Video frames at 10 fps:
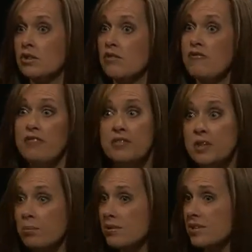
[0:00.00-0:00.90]
So
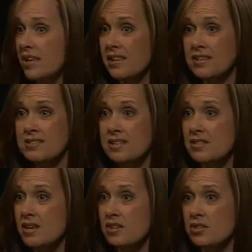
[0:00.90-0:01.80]
50% less
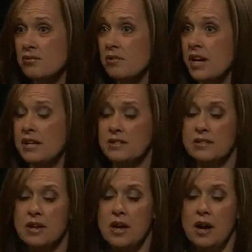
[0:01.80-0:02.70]
C-section
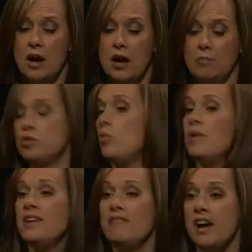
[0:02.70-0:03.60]
rates,
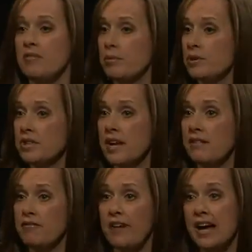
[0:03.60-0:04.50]

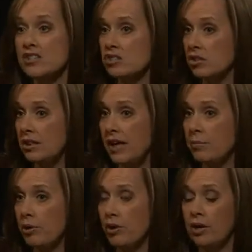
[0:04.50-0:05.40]
25% faster
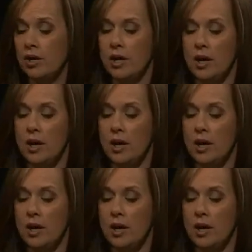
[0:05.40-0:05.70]
labor,